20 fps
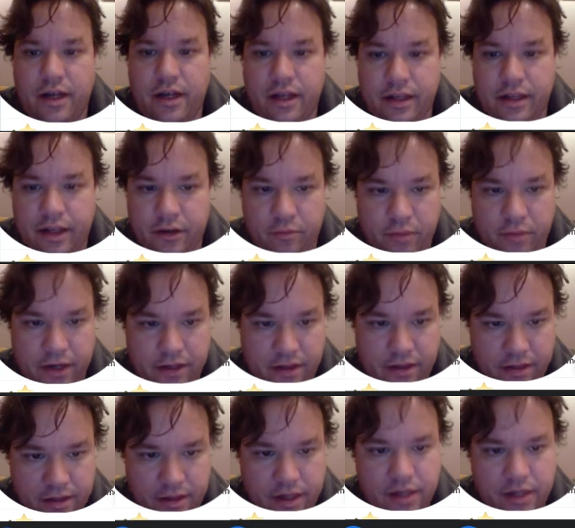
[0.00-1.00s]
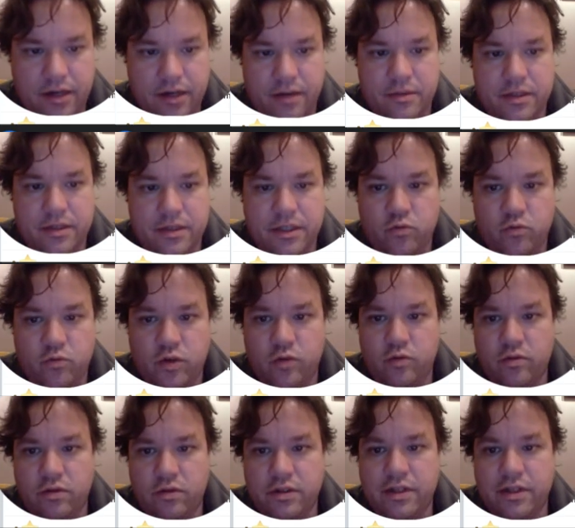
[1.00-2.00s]
And then you play the third club, and someone
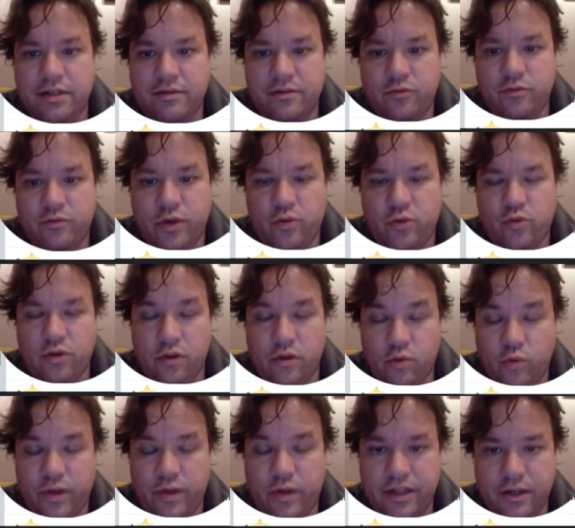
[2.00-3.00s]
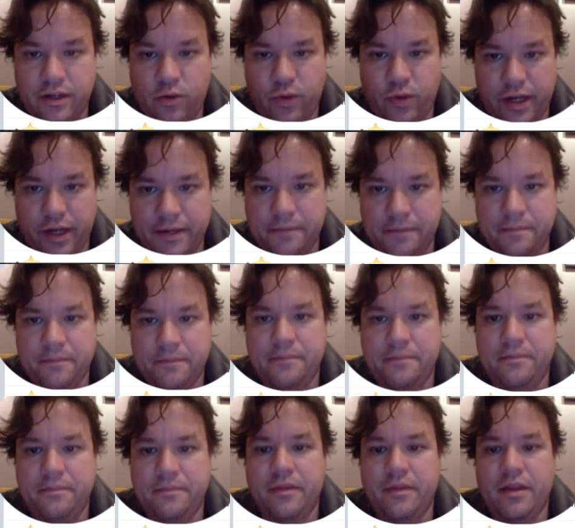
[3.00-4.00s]
will win the queen.
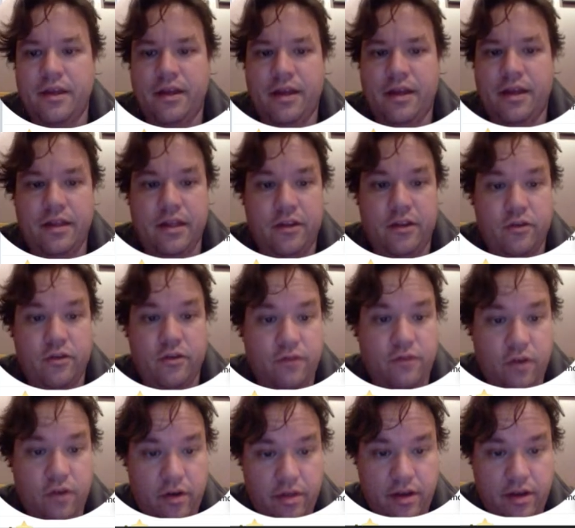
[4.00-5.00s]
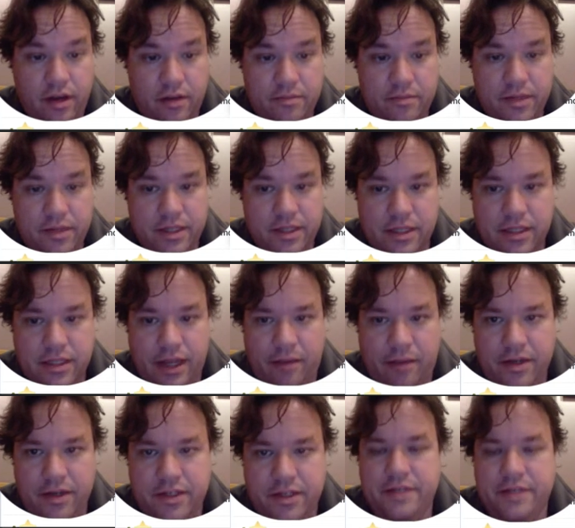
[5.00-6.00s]
And then your fourth club is
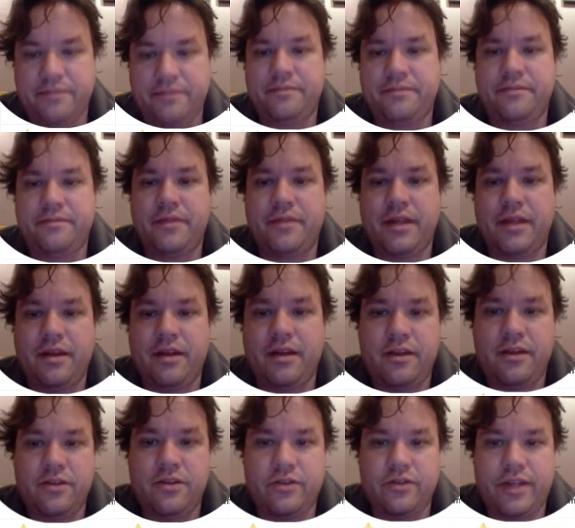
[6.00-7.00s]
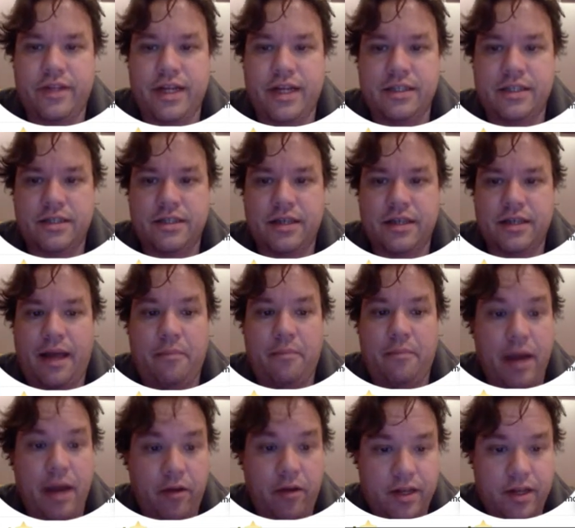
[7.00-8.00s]
established. So that's
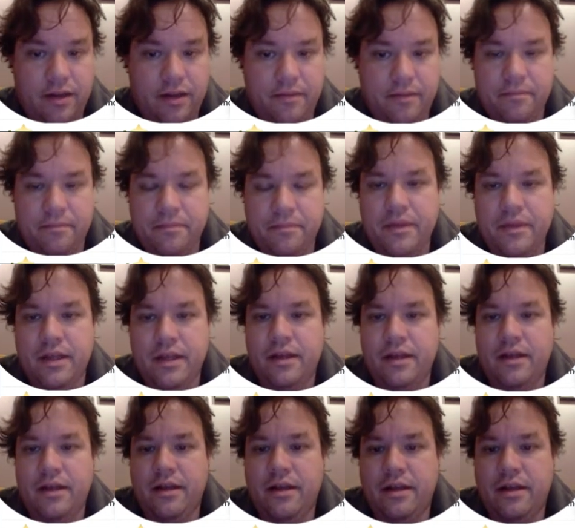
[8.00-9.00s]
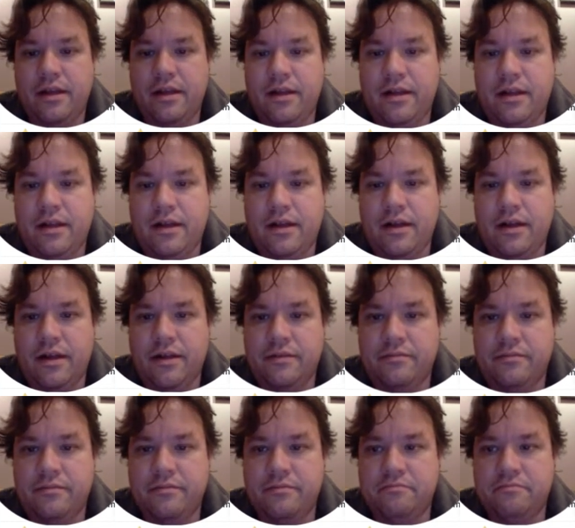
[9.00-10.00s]
apparently
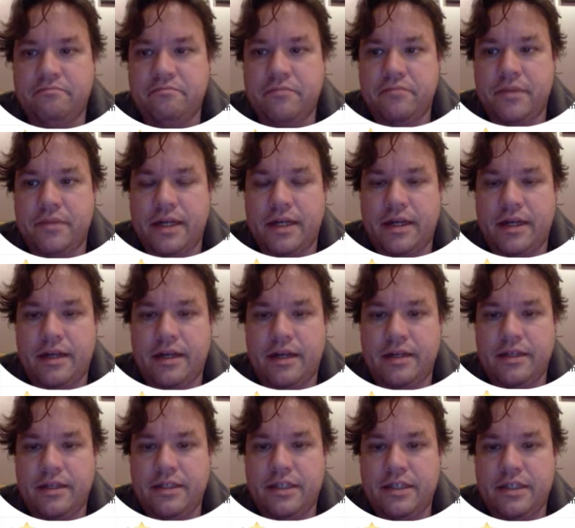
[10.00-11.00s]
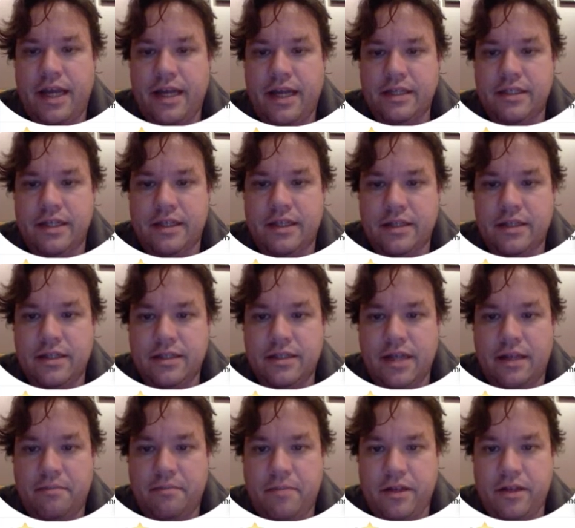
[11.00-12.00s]
a chance that does not
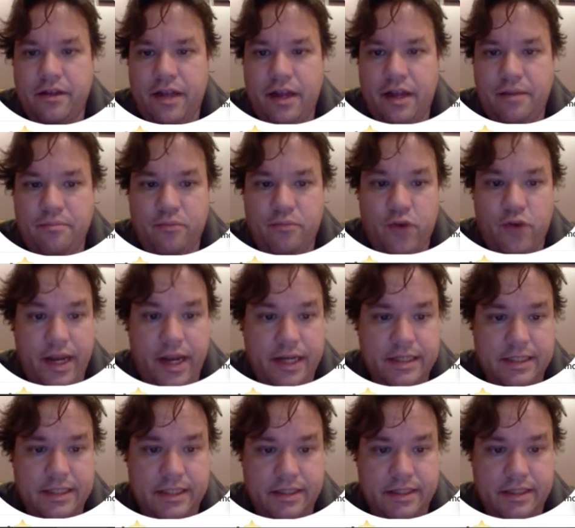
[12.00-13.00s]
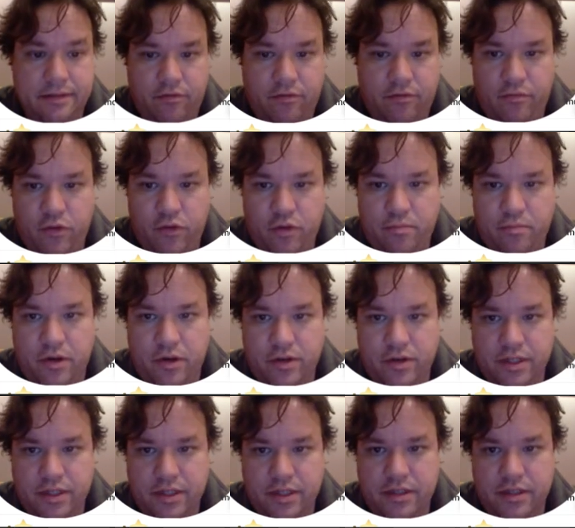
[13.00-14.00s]
depend on any breaks from the
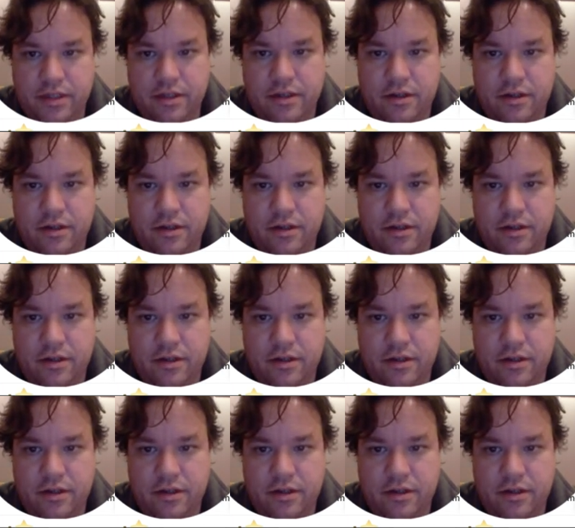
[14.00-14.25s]
opponents.